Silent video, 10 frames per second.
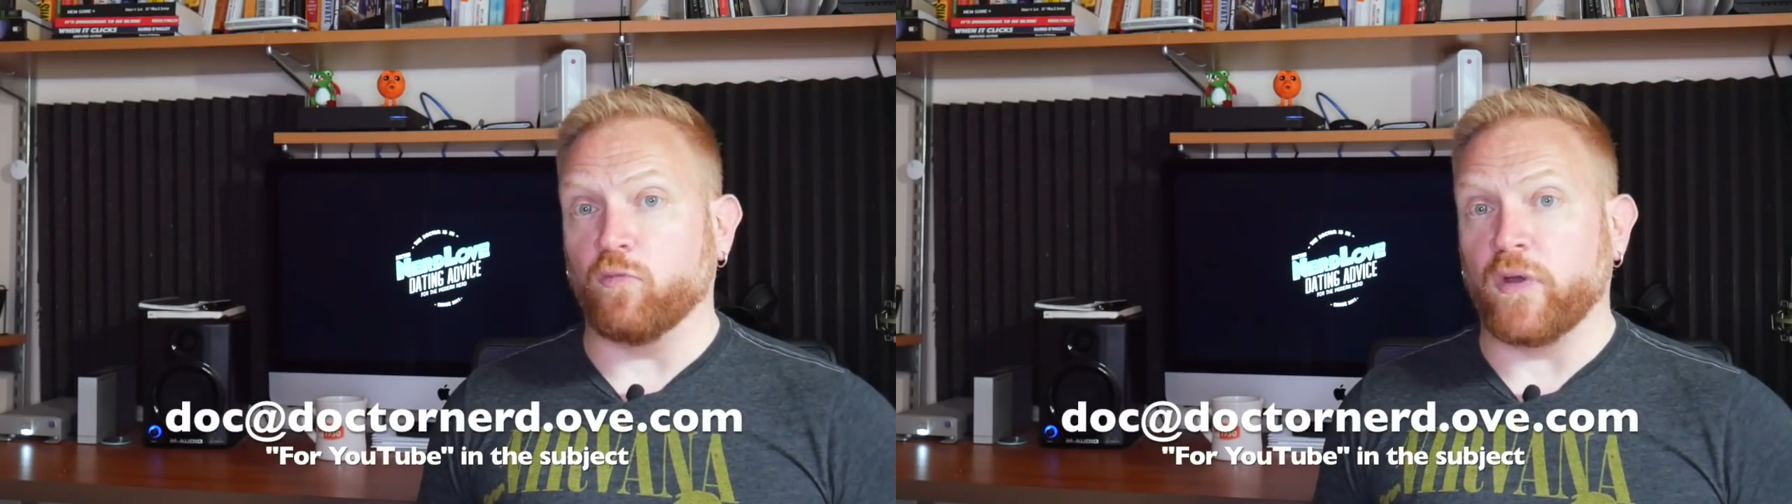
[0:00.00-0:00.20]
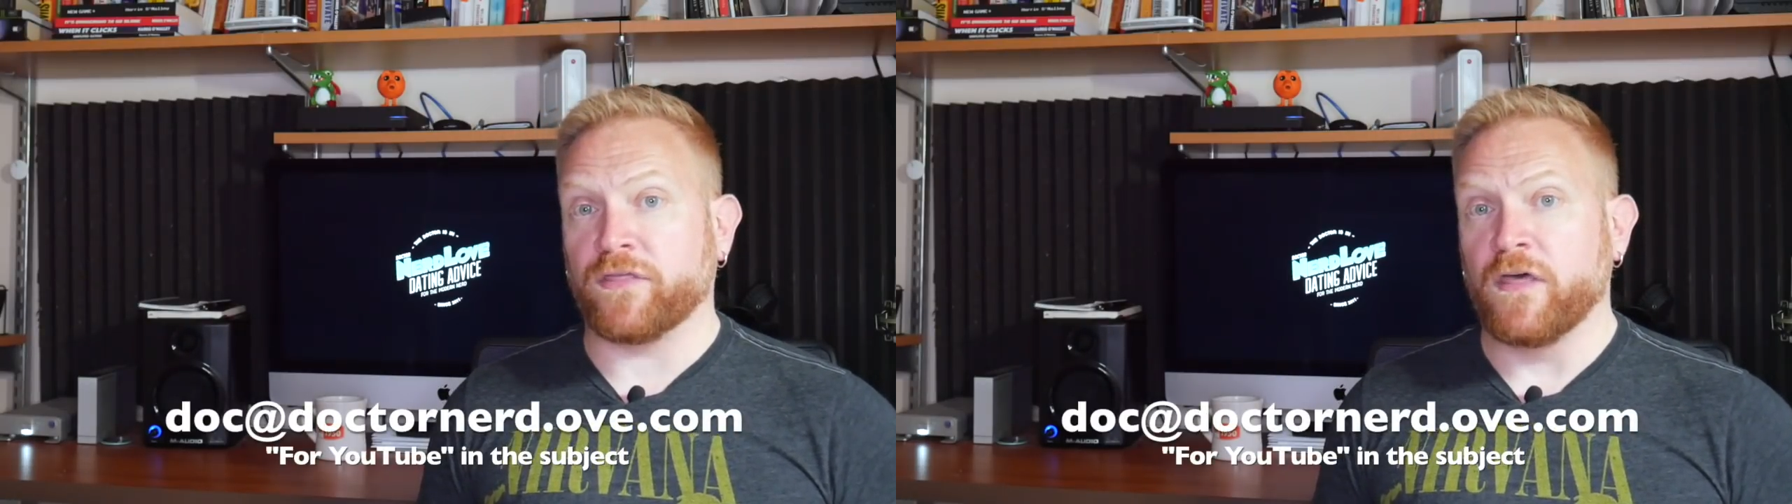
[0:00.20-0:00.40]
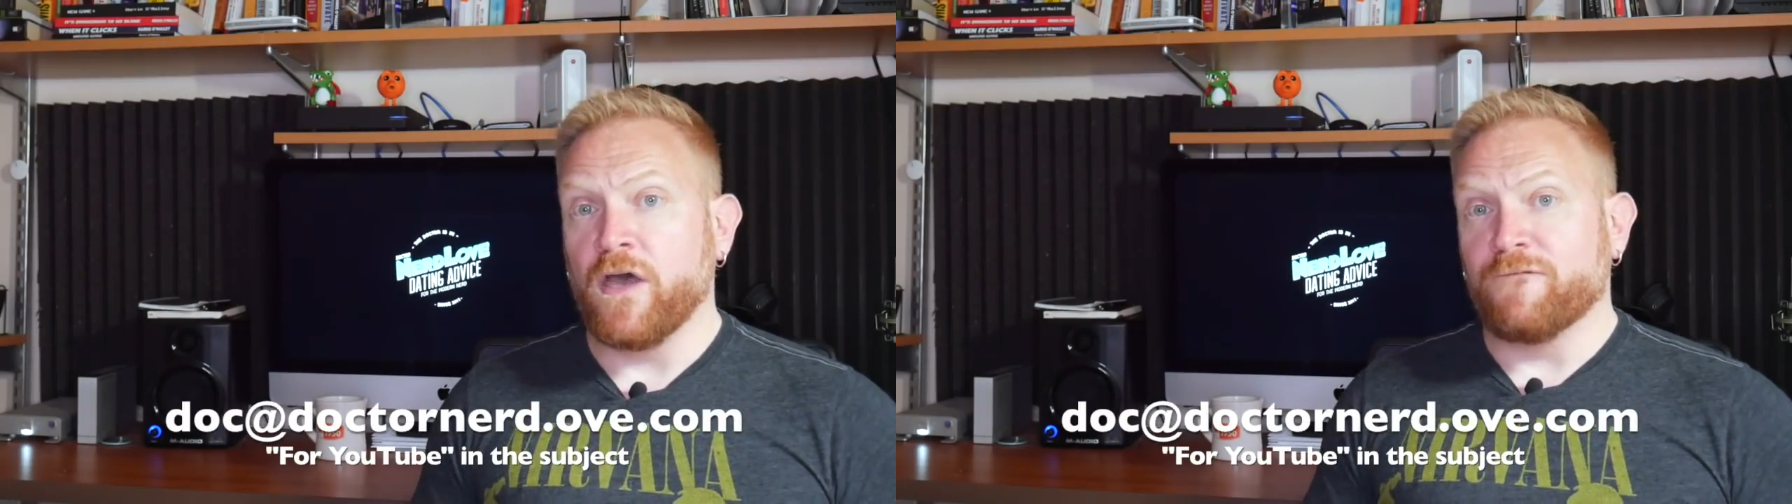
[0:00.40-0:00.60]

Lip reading: with